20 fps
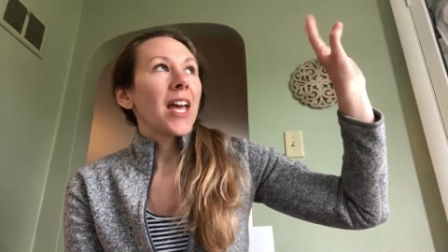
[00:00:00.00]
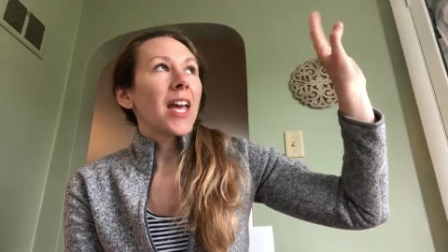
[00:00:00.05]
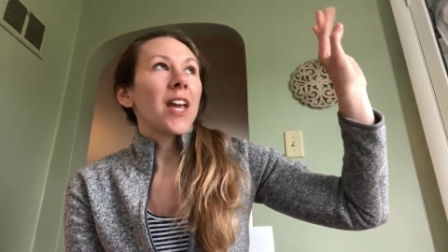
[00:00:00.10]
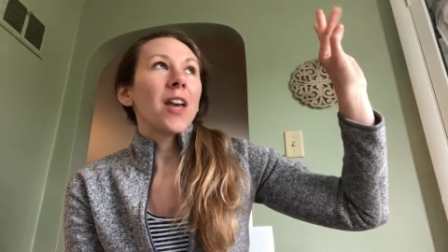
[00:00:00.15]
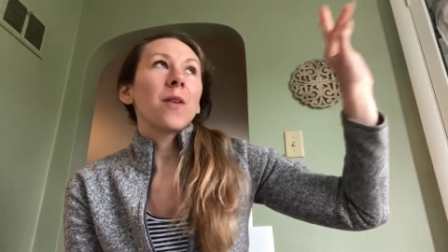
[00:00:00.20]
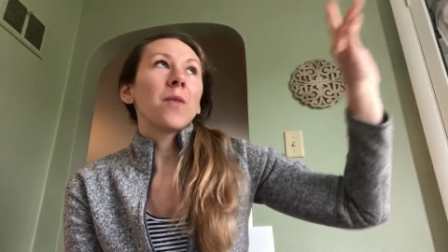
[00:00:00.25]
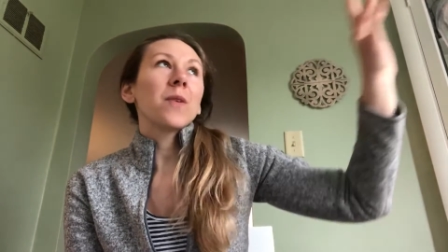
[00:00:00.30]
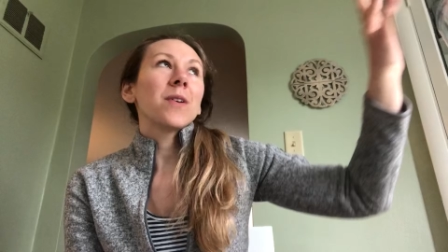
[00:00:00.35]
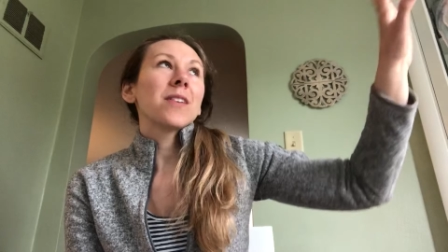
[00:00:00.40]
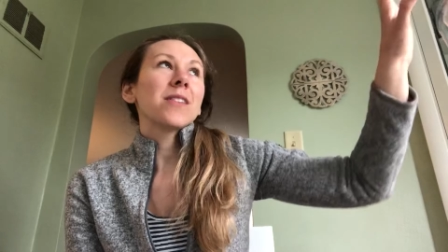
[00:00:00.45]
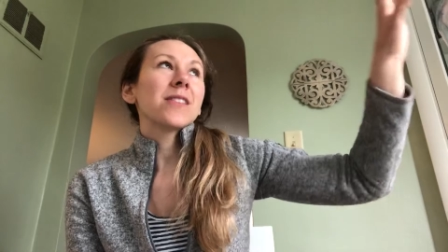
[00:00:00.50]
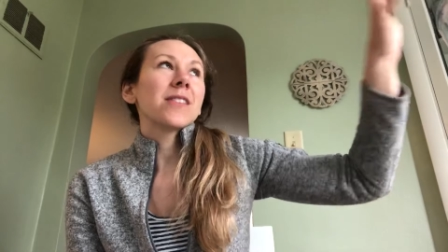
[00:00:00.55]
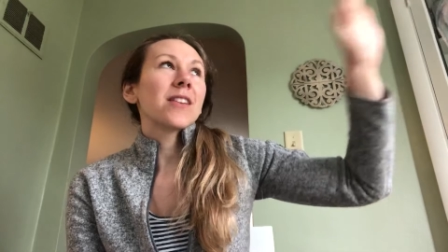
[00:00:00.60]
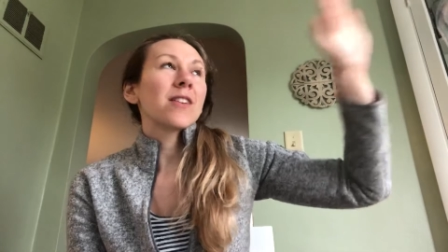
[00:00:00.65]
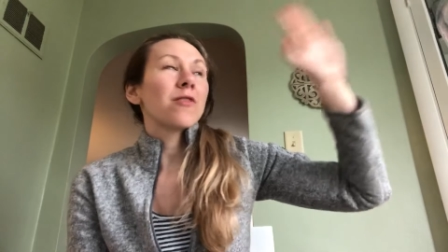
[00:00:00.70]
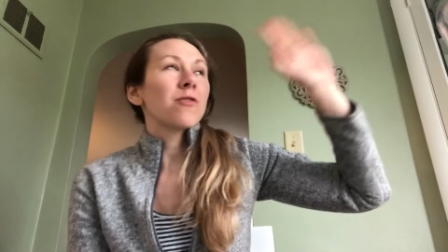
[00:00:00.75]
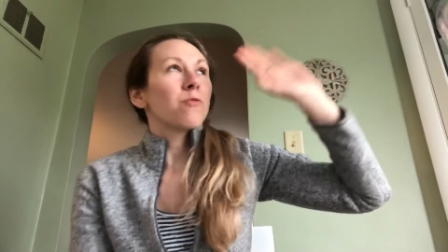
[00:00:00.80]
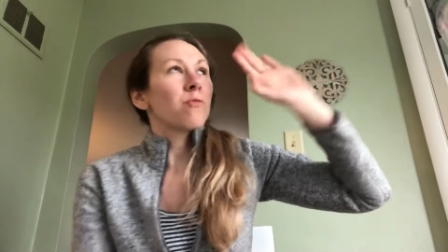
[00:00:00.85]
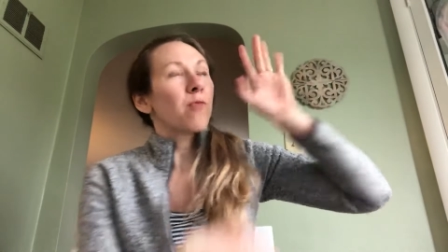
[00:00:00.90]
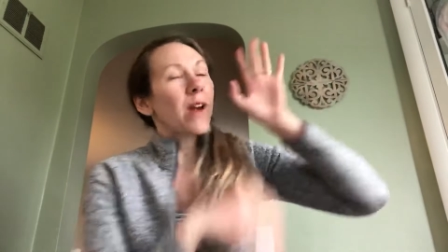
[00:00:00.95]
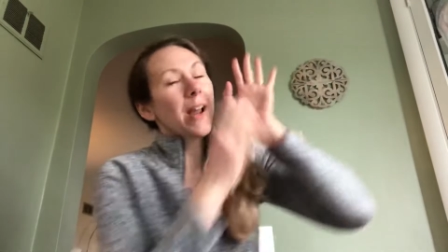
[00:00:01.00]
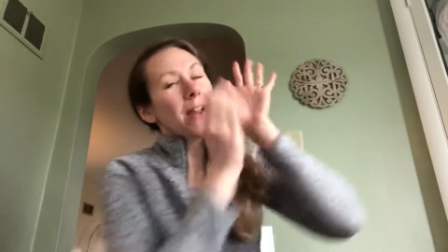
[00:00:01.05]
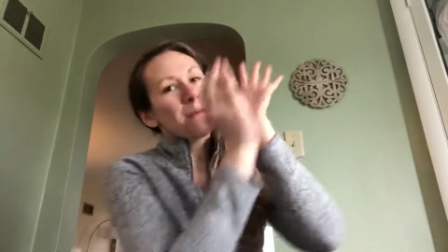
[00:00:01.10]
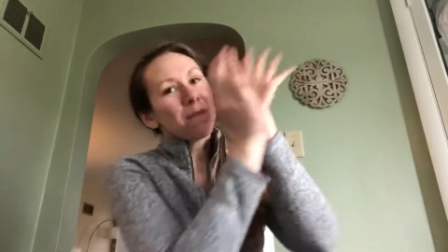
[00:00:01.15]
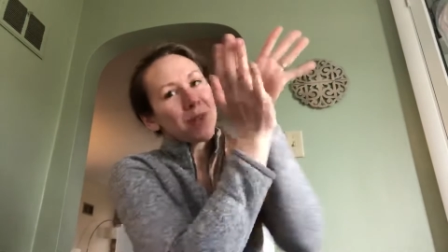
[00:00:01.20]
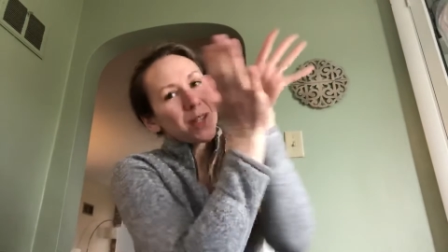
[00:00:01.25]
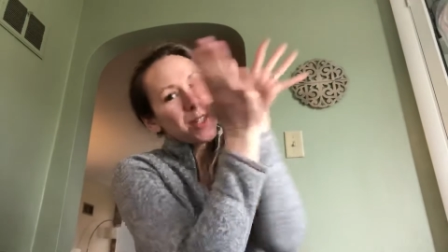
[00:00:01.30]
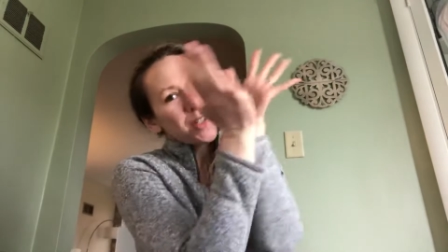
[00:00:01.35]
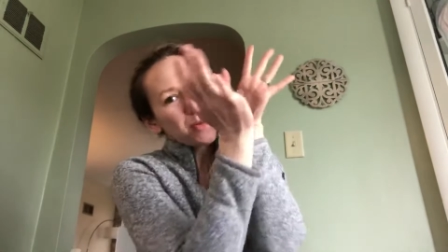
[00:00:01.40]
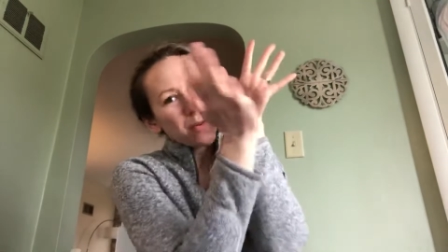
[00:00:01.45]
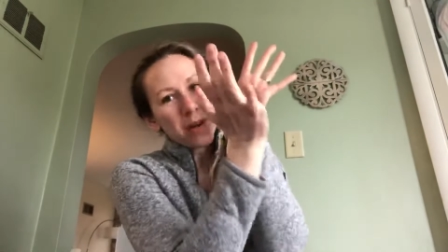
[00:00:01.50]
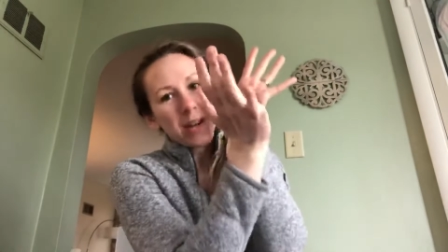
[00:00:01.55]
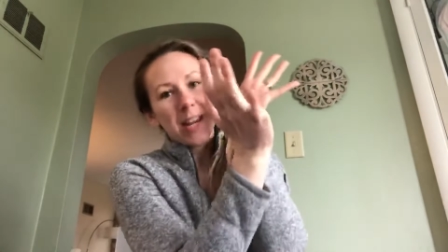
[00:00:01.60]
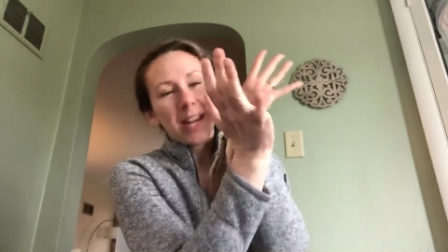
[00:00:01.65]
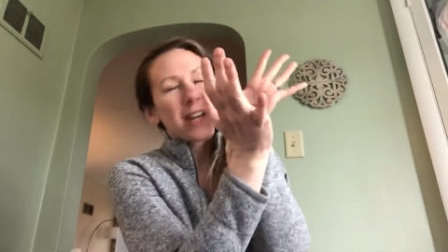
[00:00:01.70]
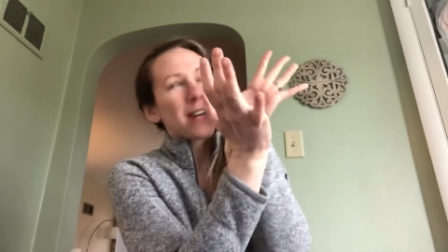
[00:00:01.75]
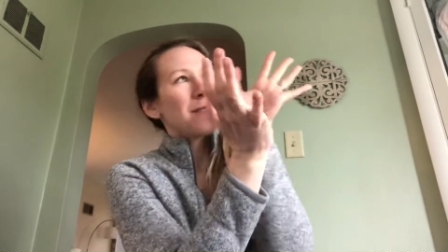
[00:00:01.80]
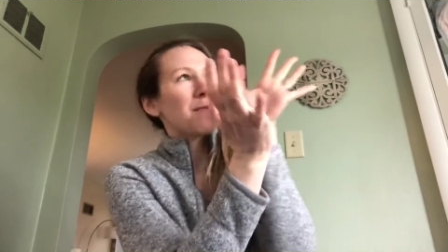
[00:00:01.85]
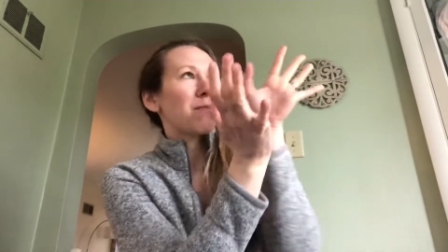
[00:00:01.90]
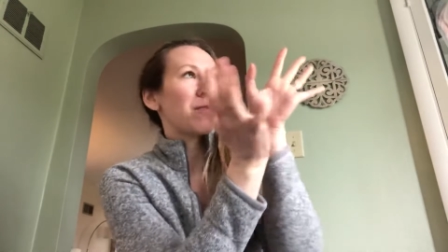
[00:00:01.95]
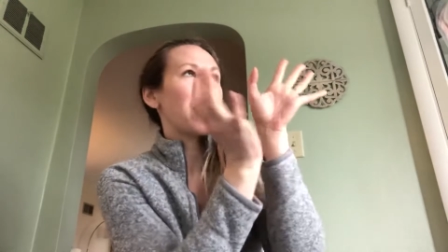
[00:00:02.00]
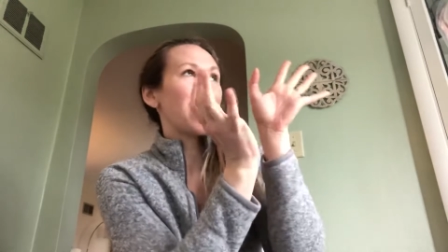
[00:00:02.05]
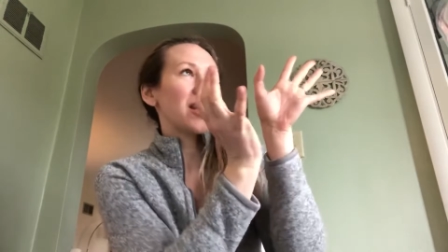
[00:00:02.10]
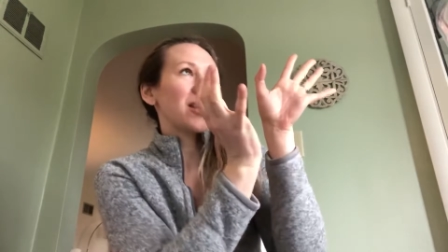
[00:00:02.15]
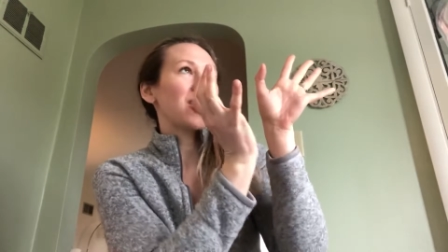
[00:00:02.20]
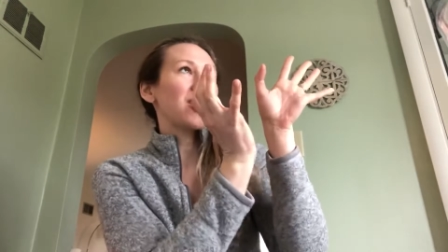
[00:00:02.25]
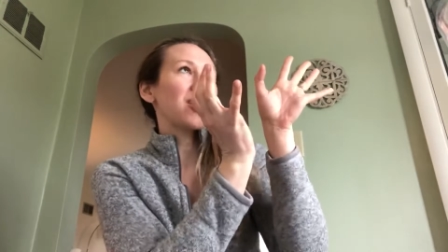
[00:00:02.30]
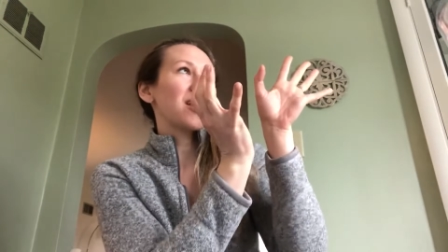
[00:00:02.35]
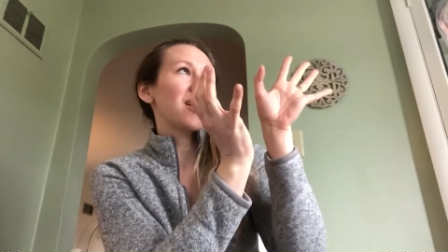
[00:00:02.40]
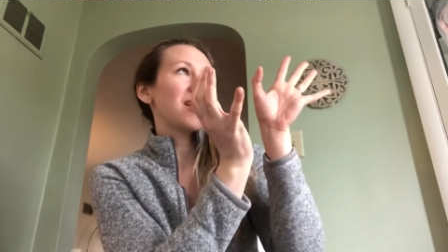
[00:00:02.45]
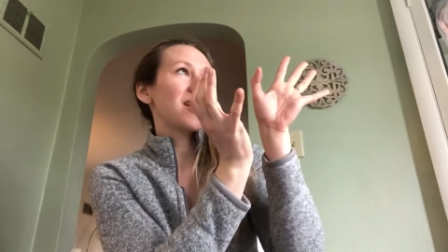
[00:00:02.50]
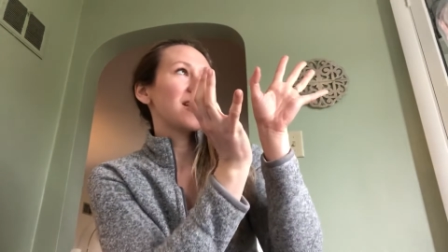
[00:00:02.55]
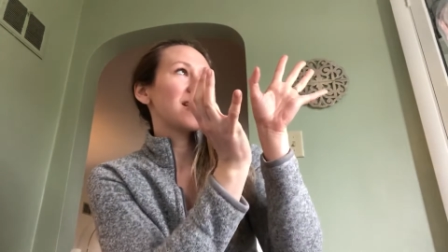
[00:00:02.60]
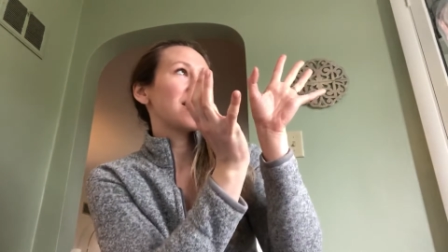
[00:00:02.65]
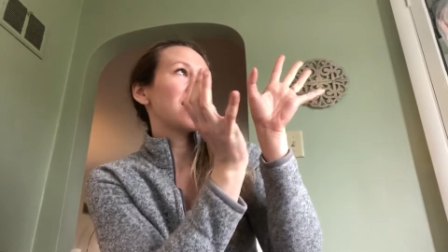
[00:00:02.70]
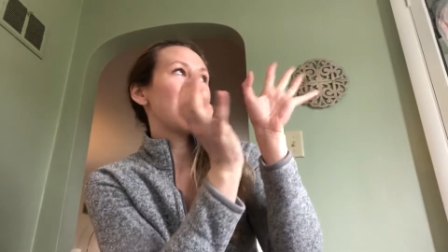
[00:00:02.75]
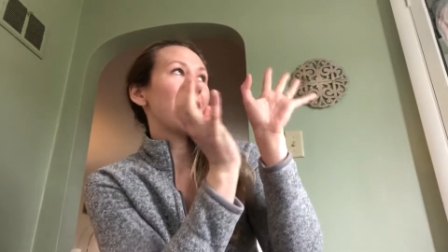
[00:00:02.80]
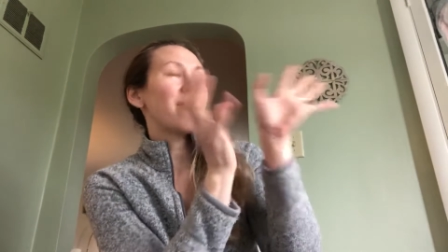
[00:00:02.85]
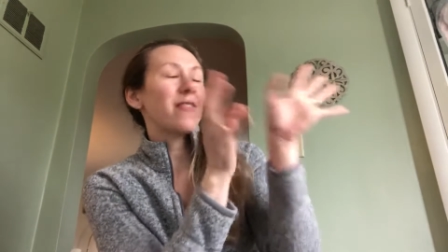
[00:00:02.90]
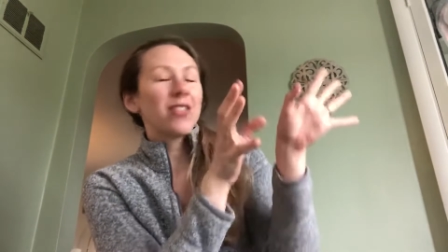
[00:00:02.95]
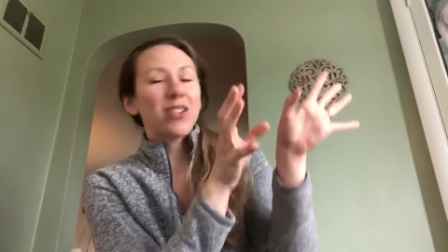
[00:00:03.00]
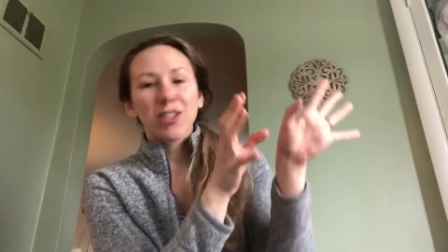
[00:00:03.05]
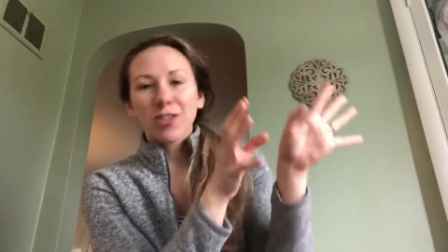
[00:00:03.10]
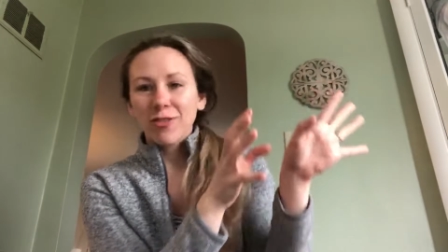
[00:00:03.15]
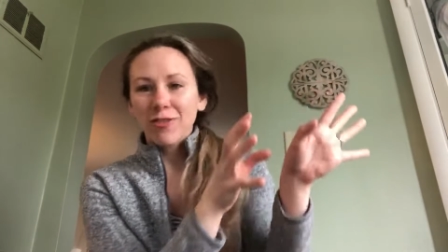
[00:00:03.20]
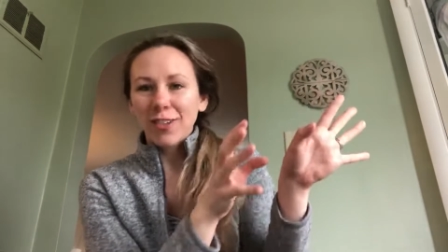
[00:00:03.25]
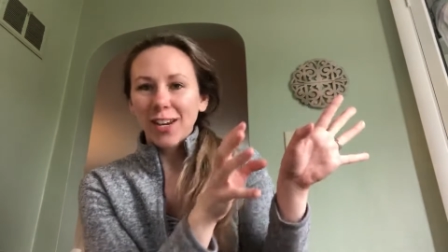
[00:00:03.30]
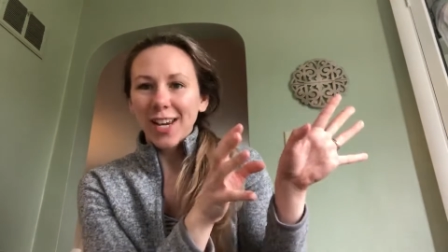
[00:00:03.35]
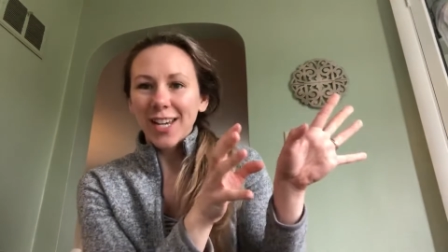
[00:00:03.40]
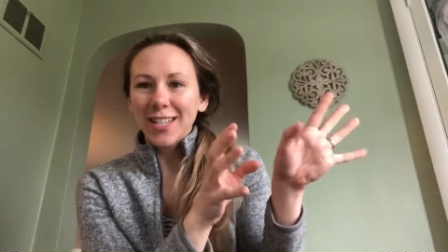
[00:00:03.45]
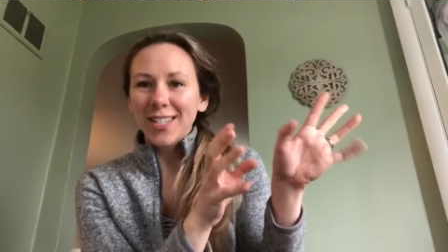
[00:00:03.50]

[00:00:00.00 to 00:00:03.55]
it was right between branches of a tree,